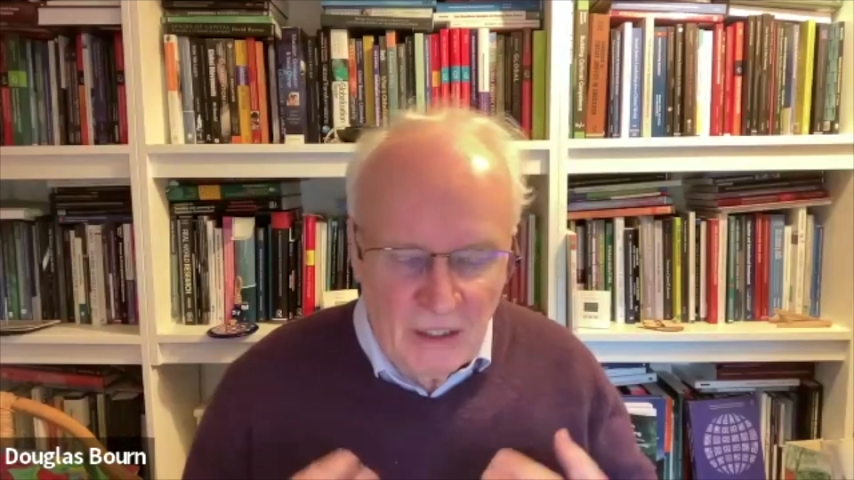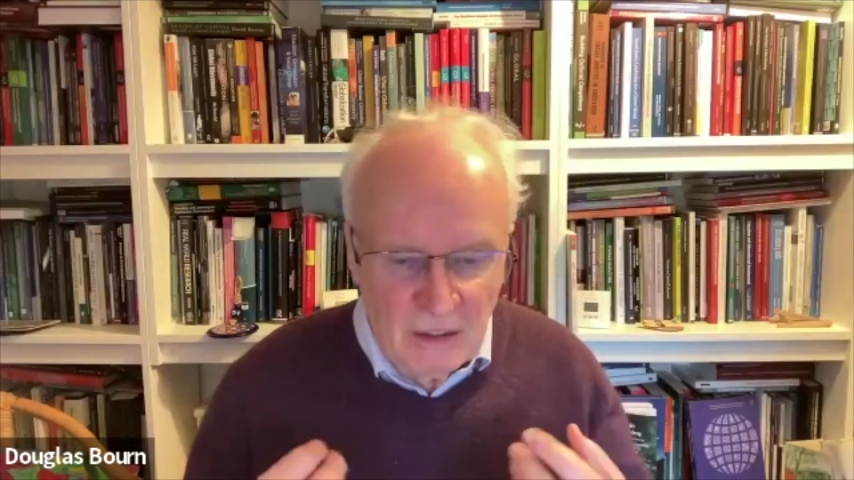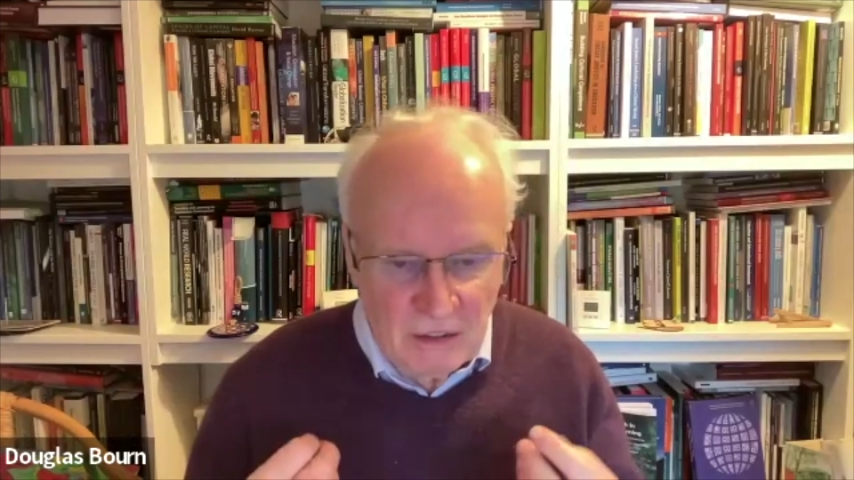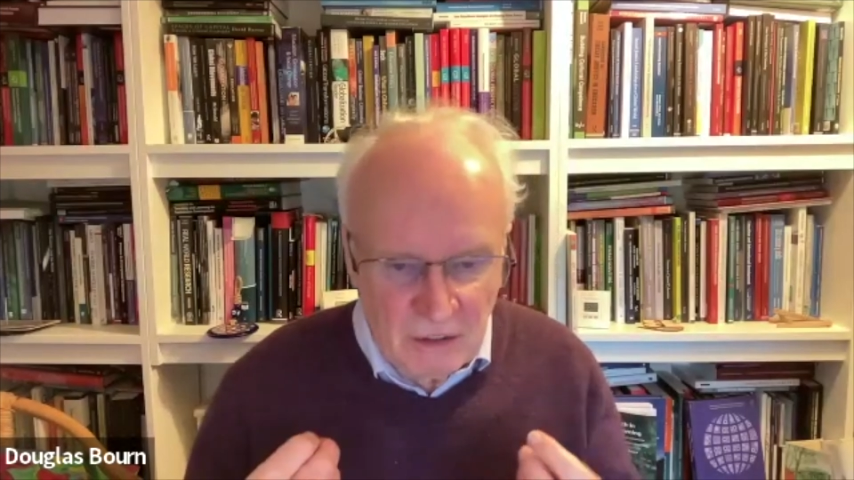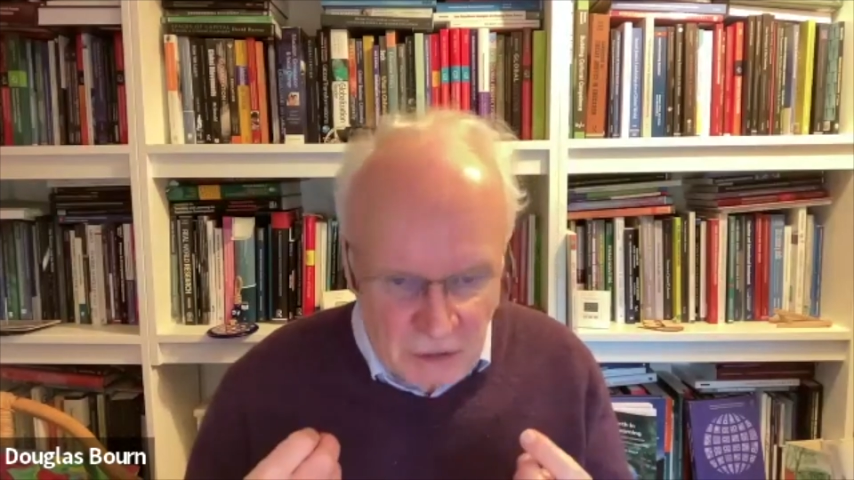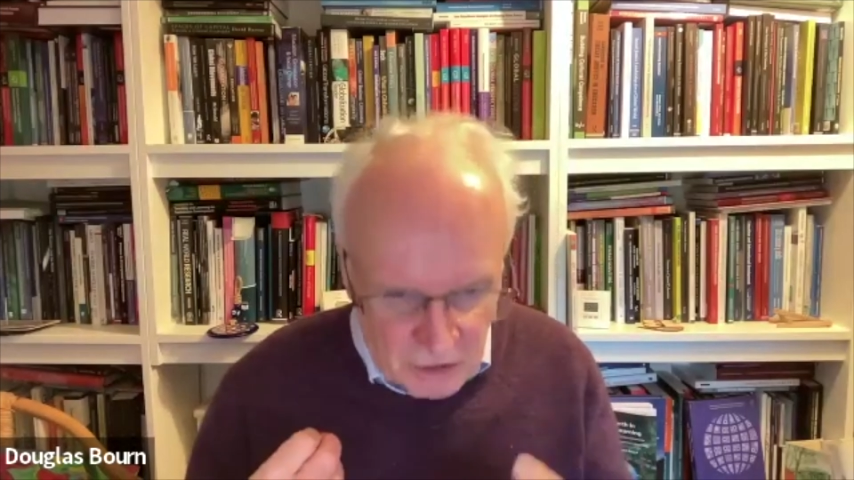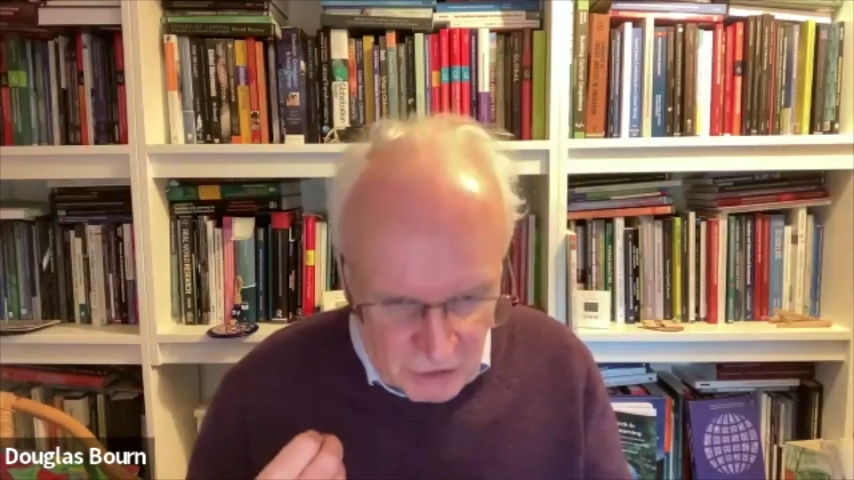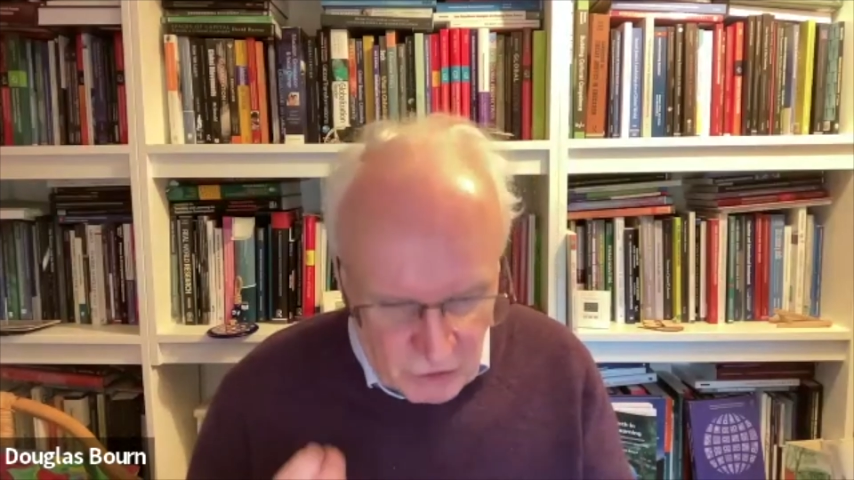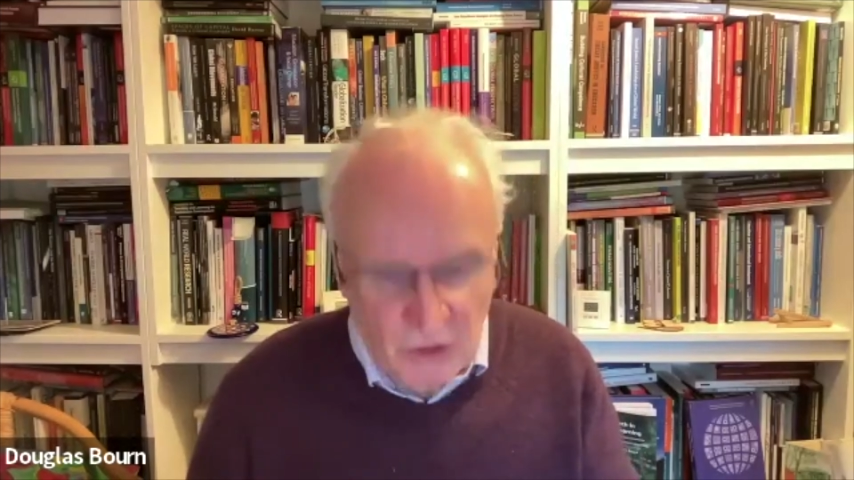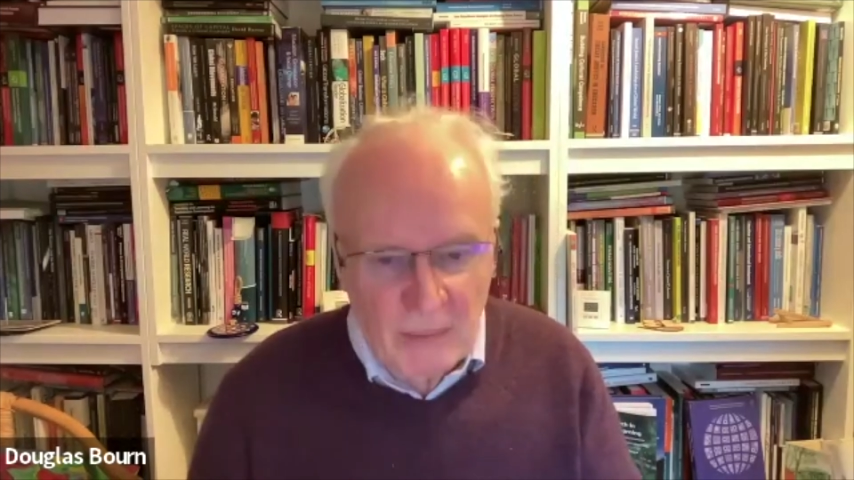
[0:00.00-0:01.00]
are
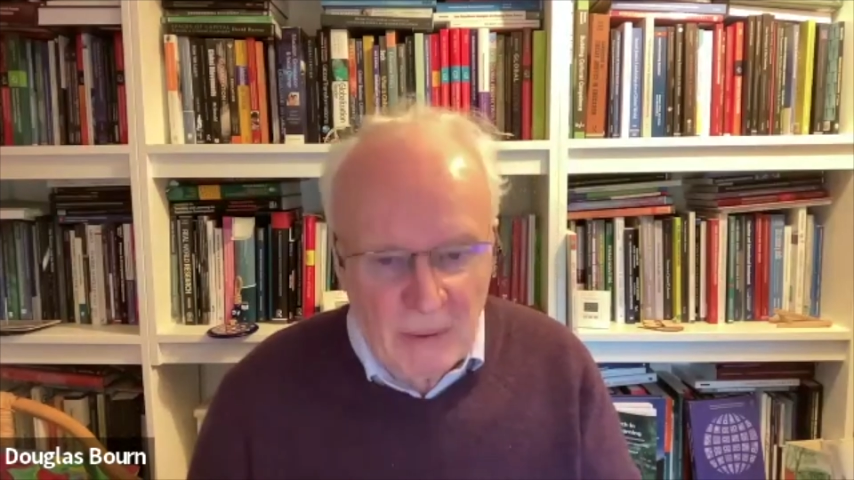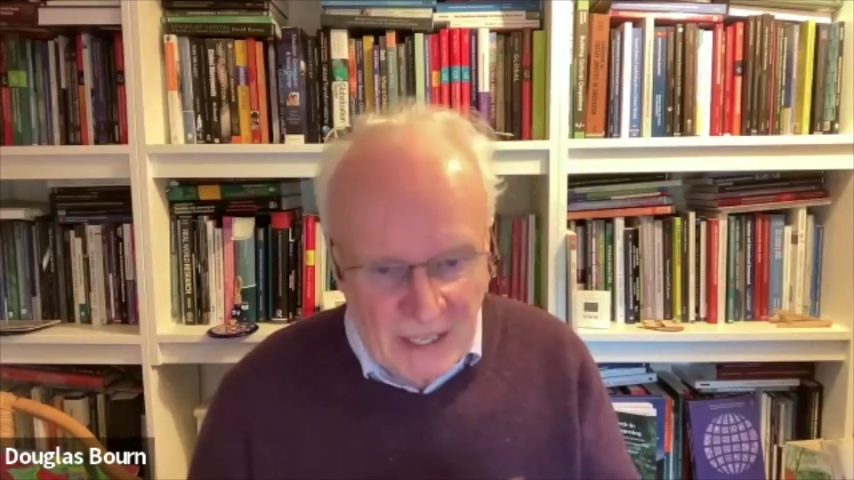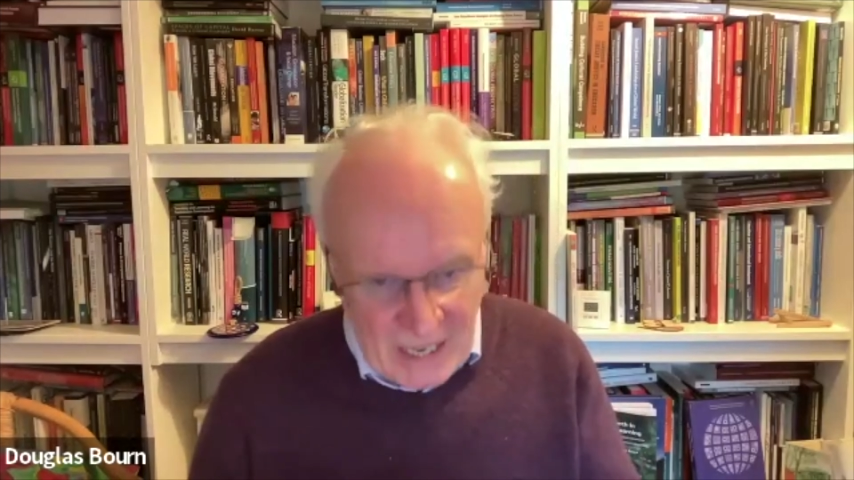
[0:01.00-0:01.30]
talking about